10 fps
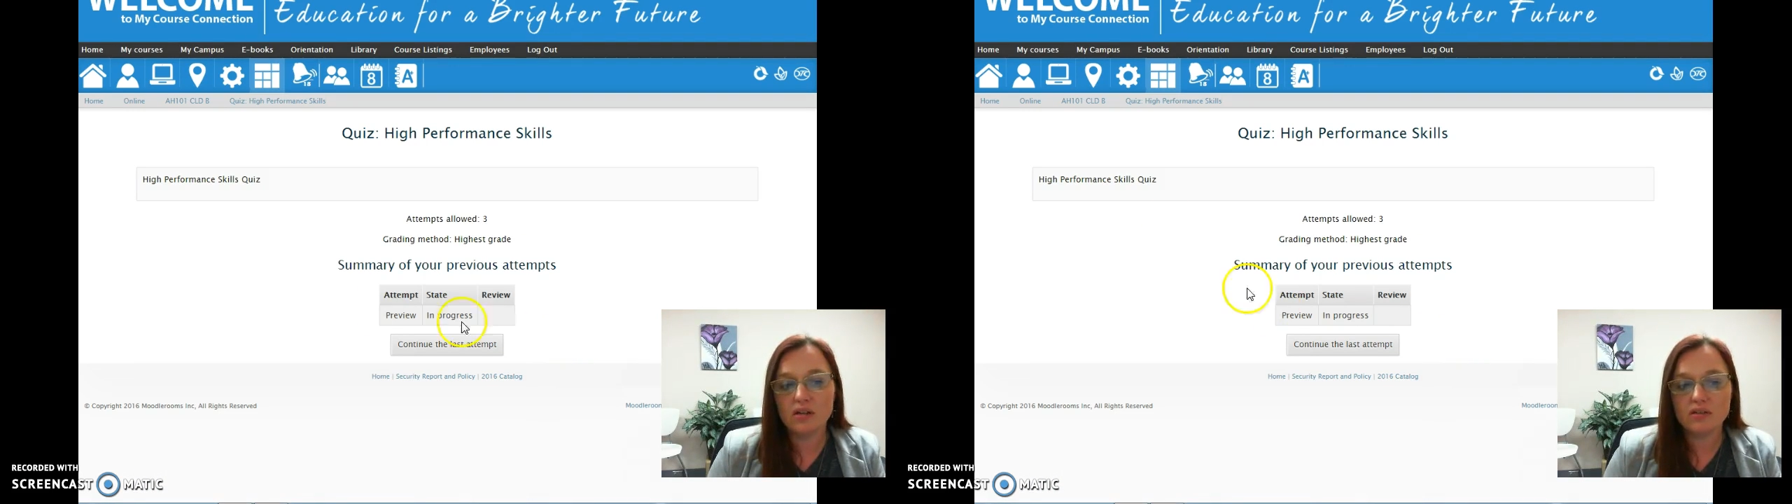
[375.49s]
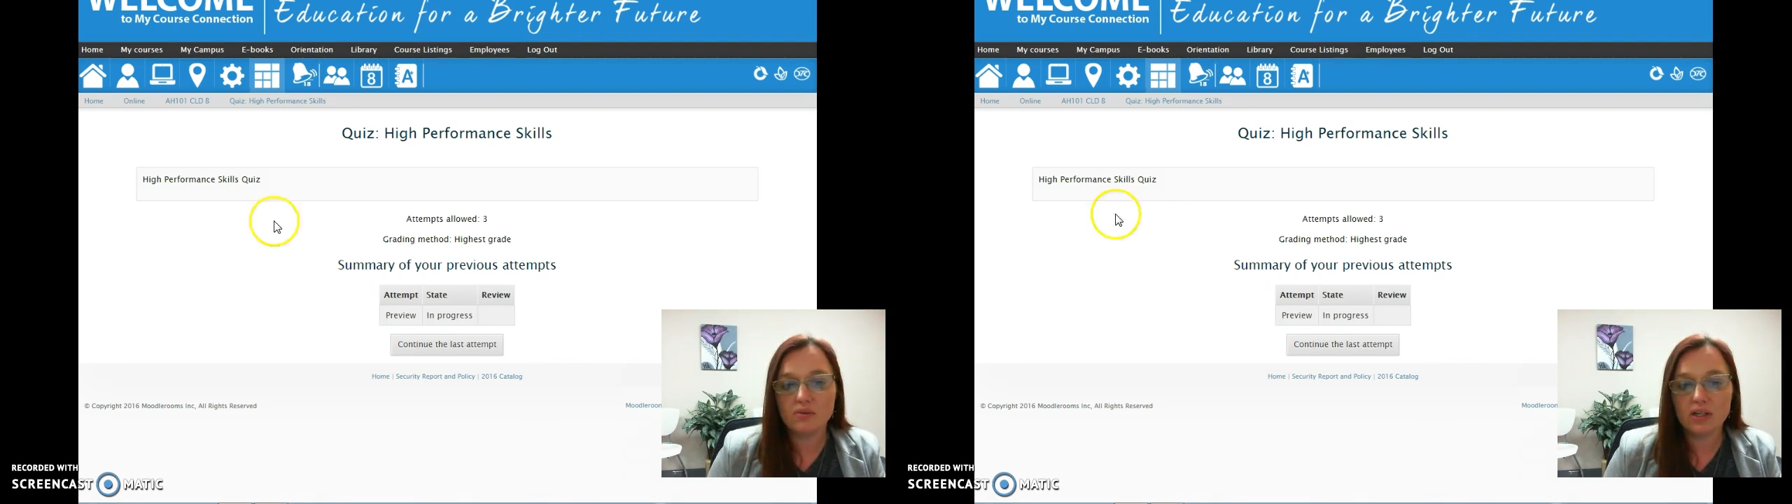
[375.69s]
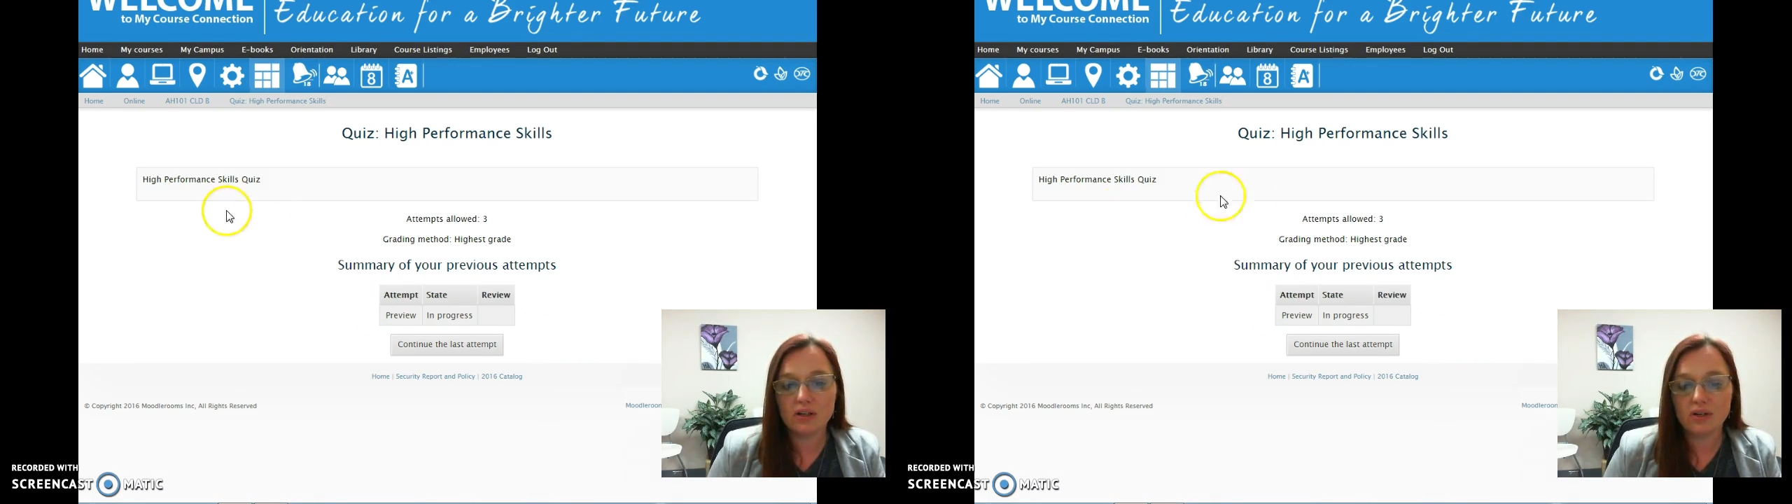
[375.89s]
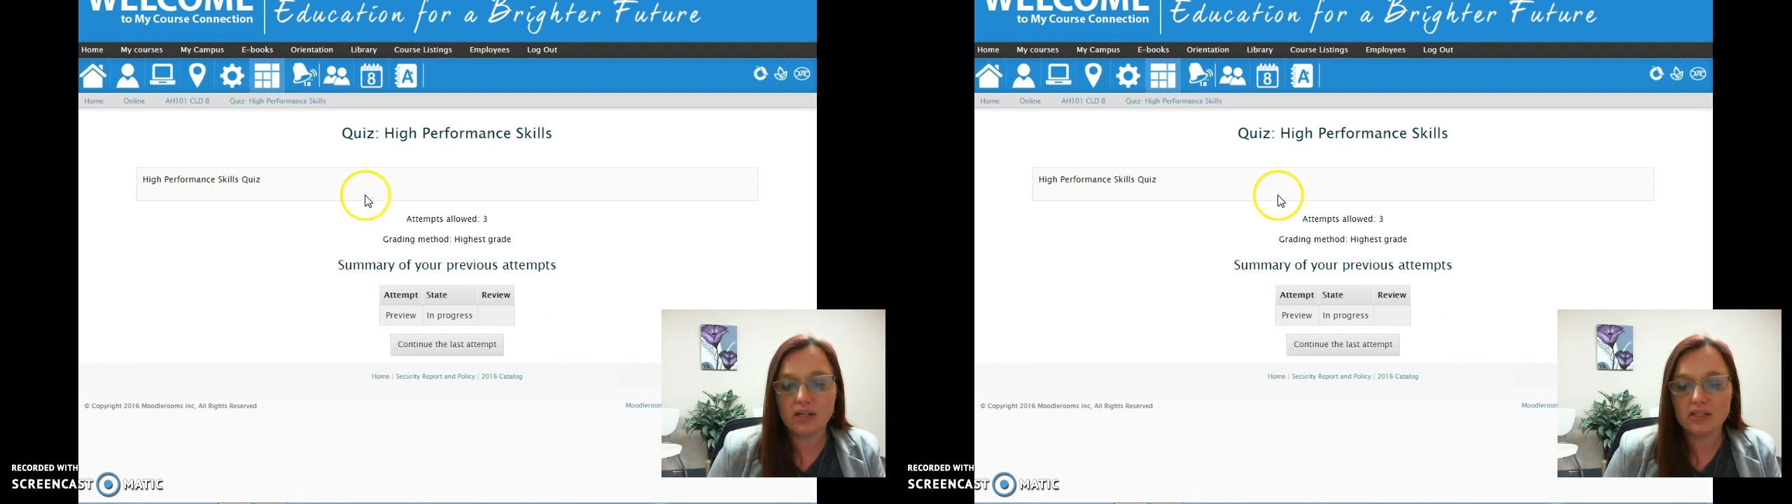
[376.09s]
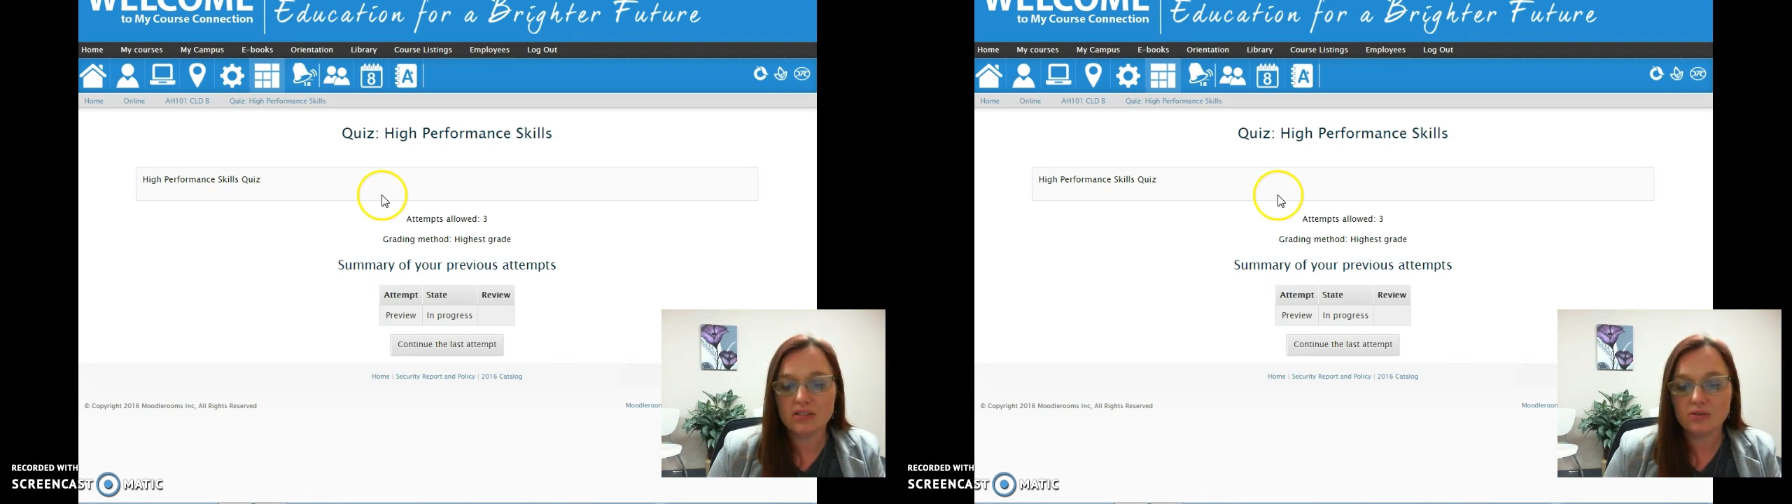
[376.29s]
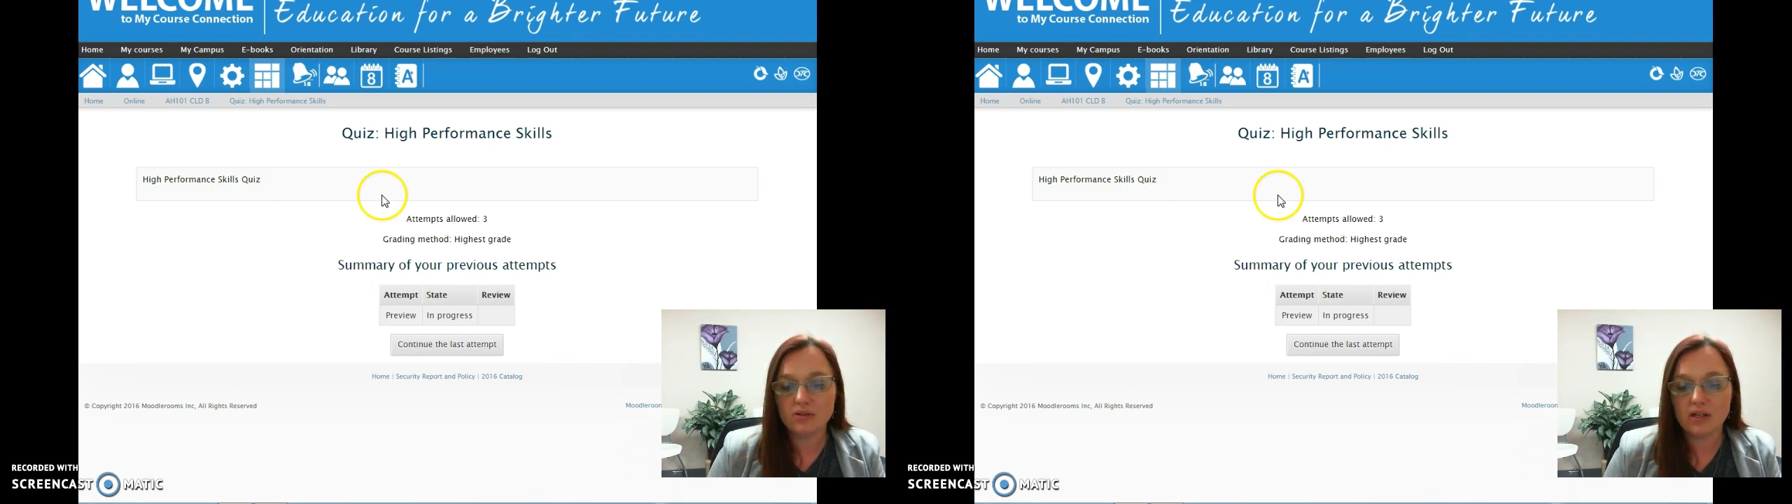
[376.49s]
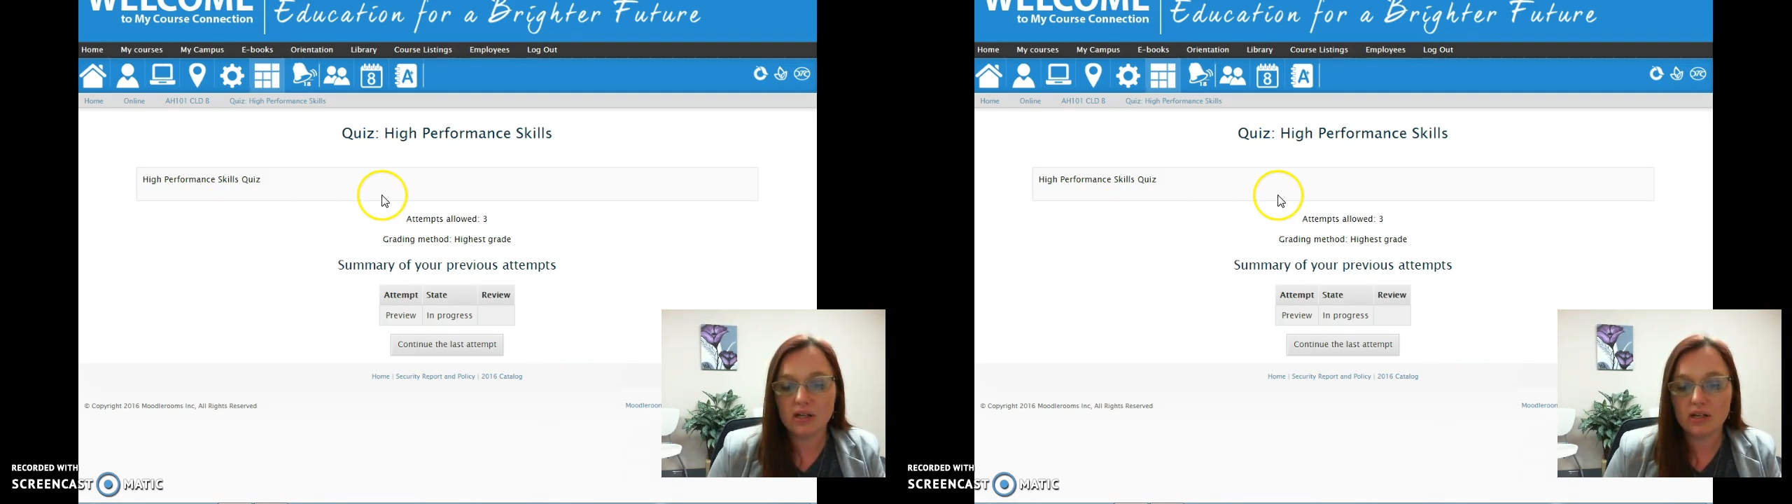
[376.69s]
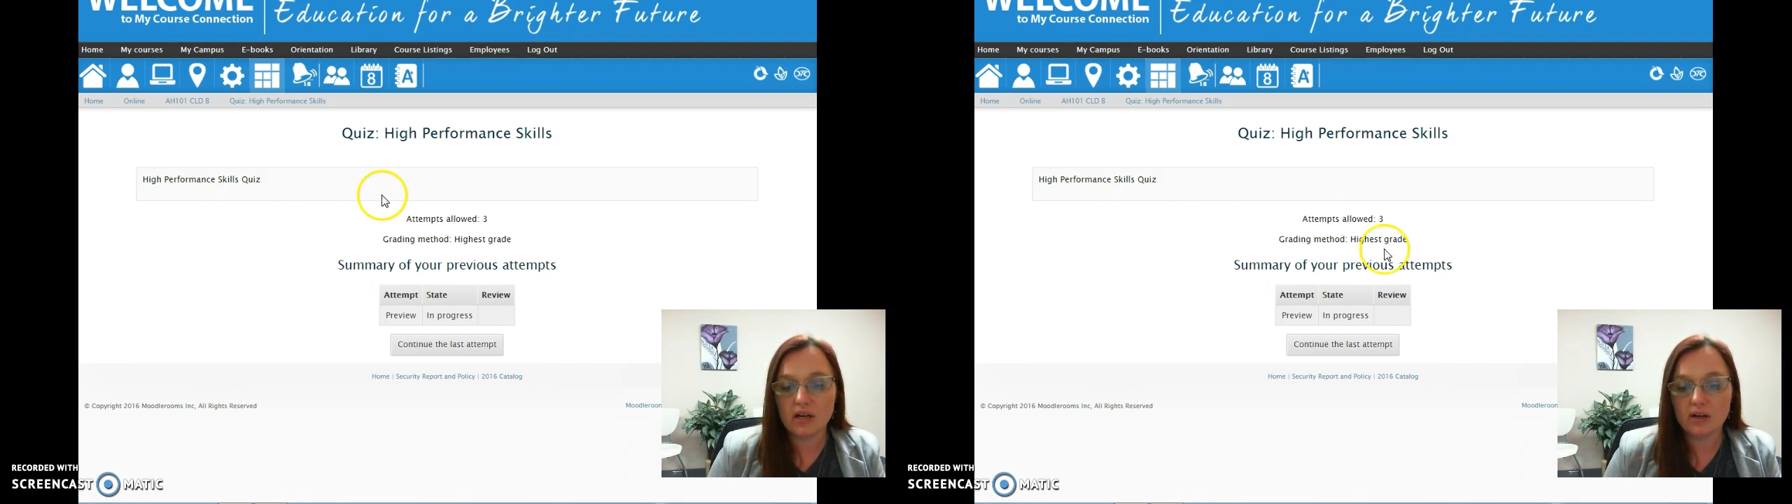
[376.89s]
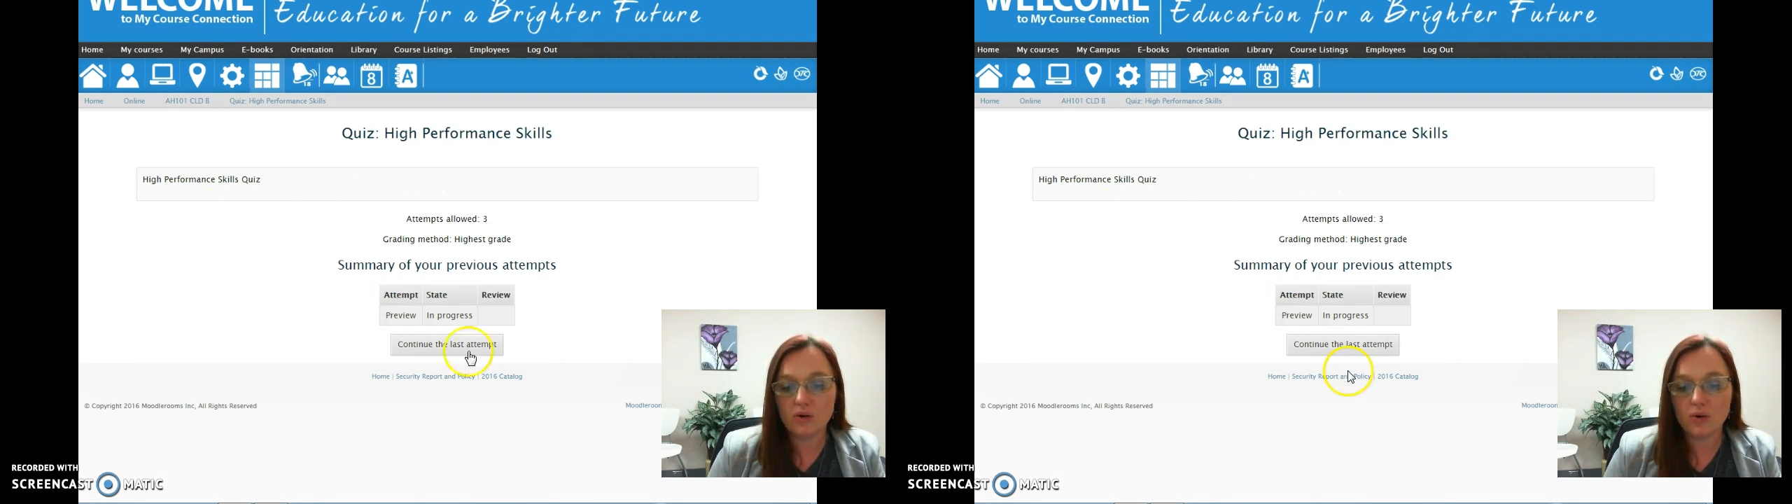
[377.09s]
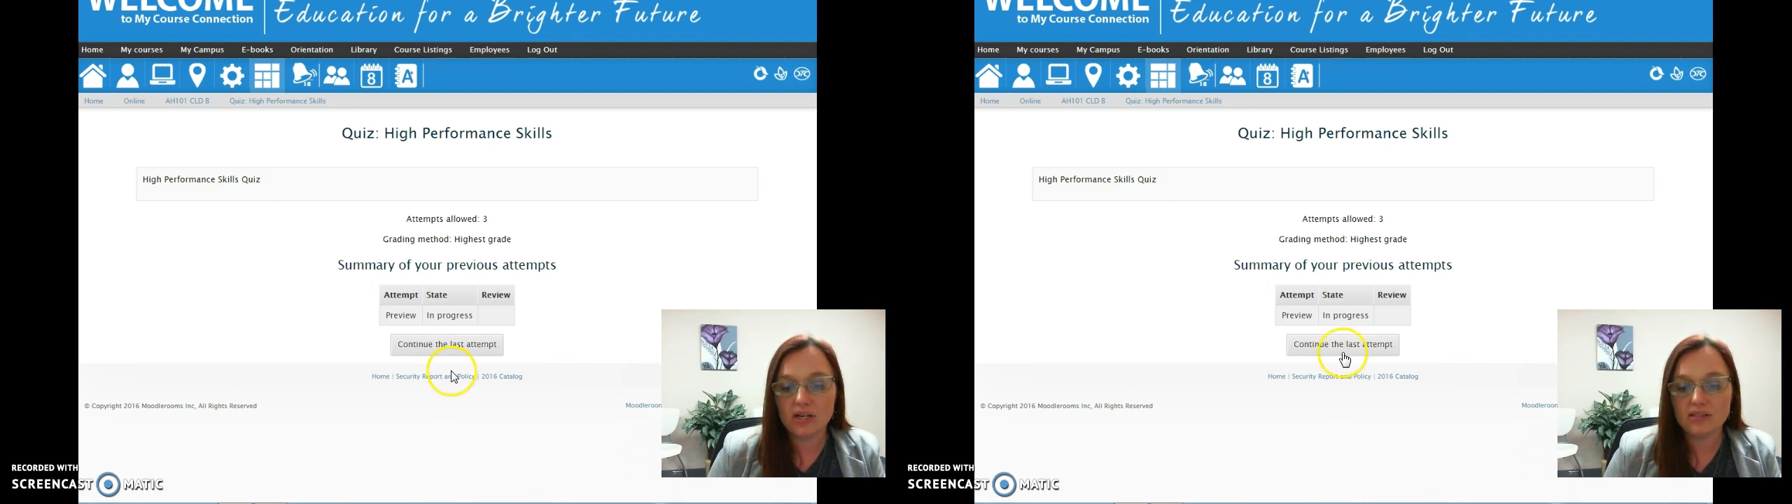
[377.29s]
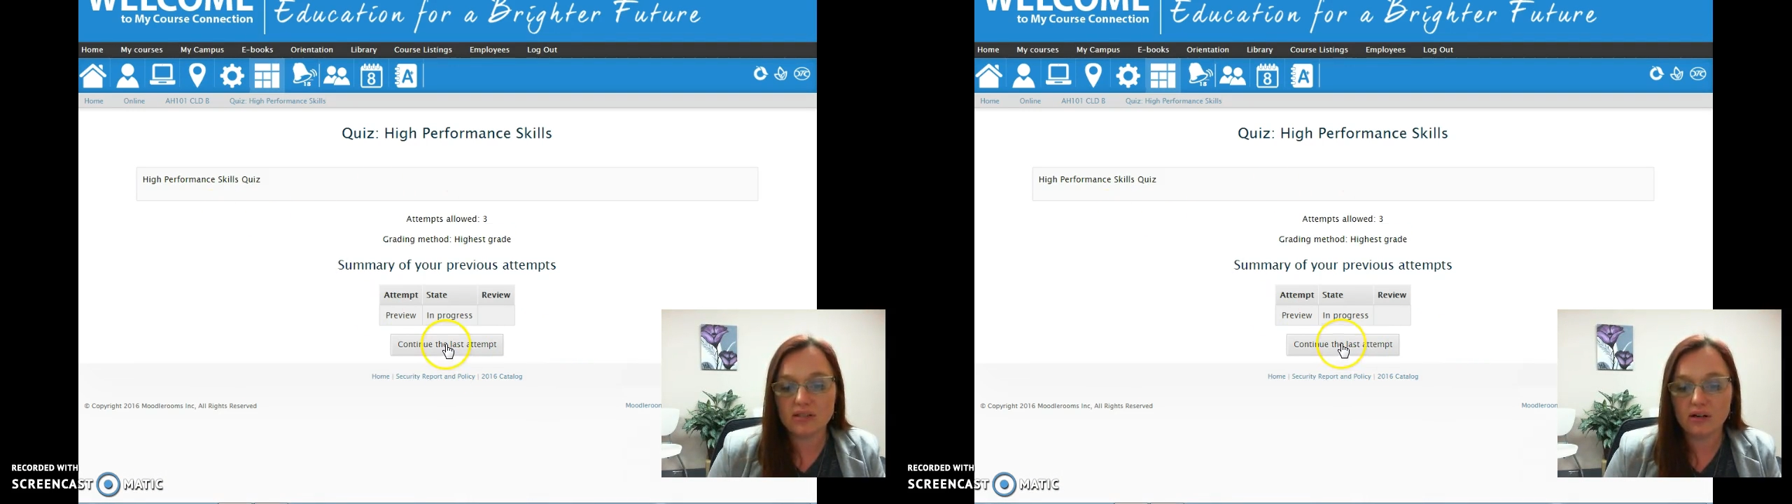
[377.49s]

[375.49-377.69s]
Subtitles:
So when going into a quiz,